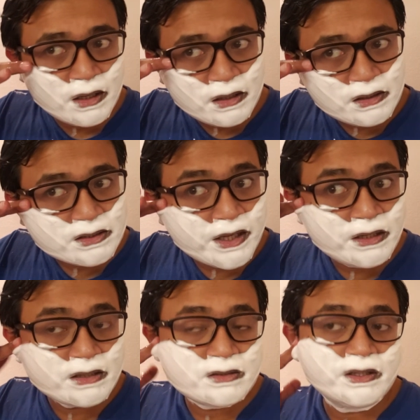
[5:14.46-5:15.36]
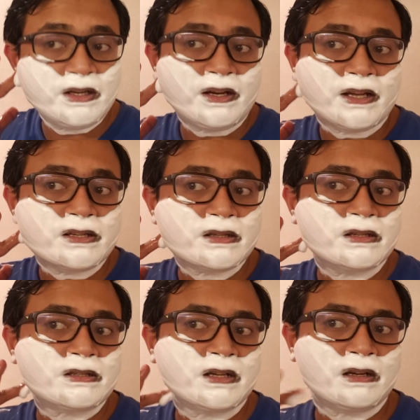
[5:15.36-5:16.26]
The scent is really nice.
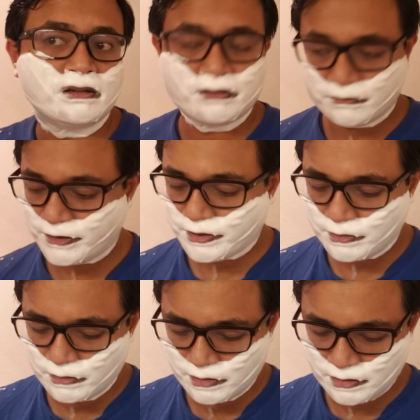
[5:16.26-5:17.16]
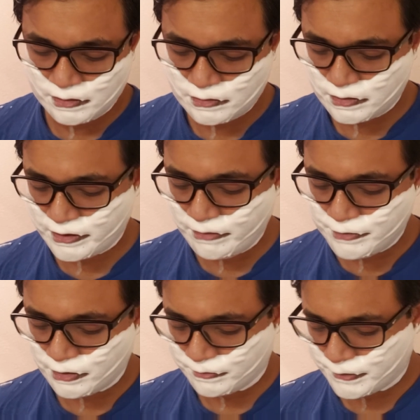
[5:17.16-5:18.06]
It's a very good shave
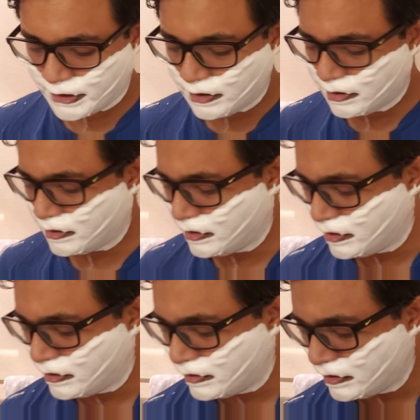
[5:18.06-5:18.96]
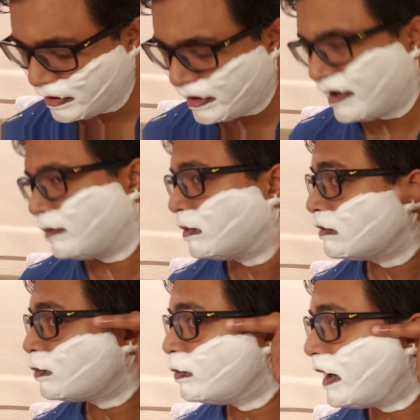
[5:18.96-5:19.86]
soap scent. I
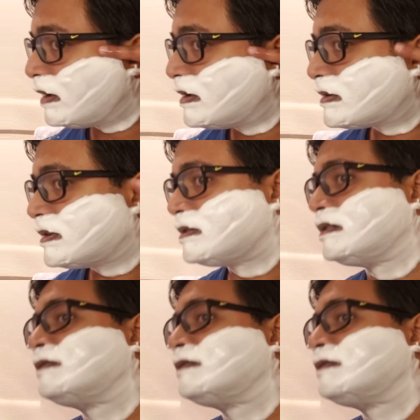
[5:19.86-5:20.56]
won't wear this as a